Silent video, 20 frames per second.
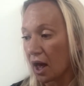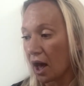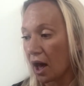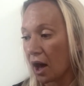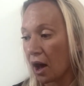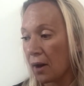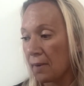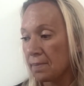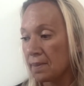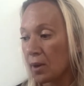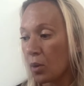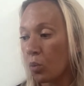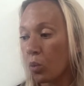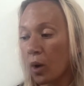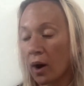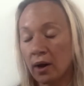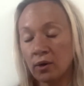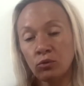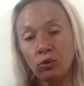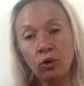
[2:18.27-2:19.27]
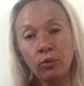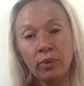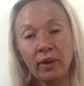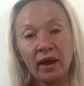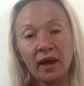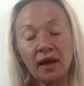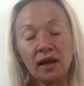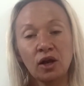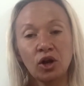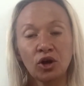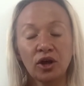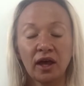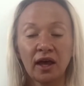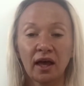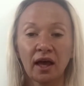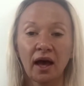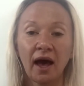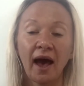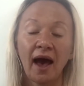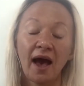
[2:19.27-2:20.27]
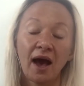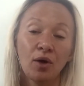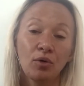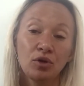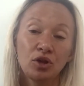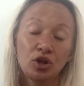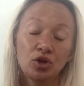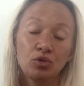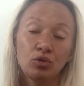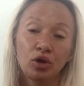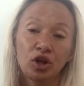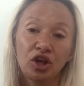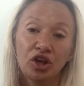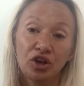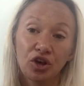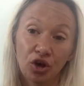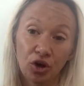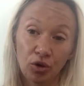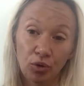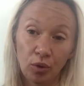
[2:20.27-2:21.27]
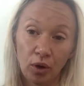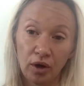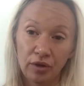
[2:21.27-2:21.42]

One will be looking at how you cue